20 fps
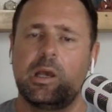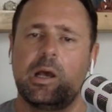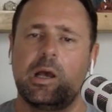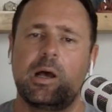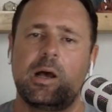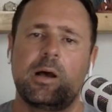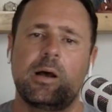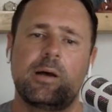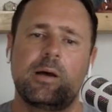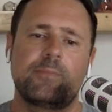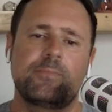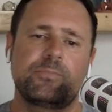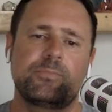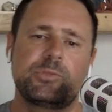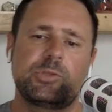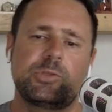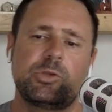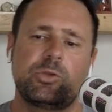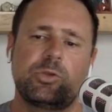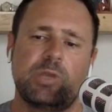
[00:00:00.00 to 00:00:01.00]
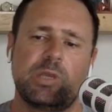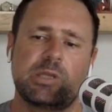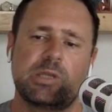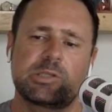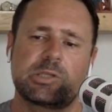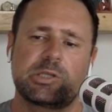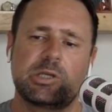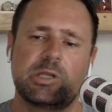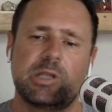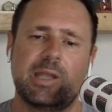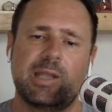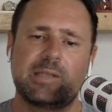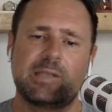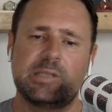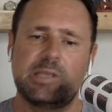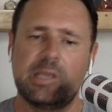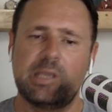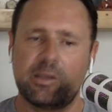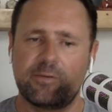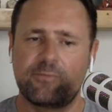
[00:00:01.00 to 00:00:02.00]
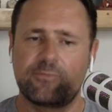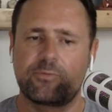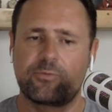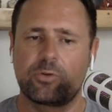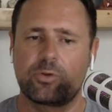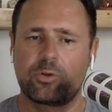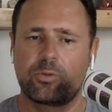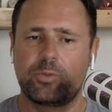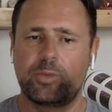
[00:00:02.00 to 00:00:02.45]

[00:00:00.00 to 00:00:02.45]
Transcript: Do you think it's a good idea for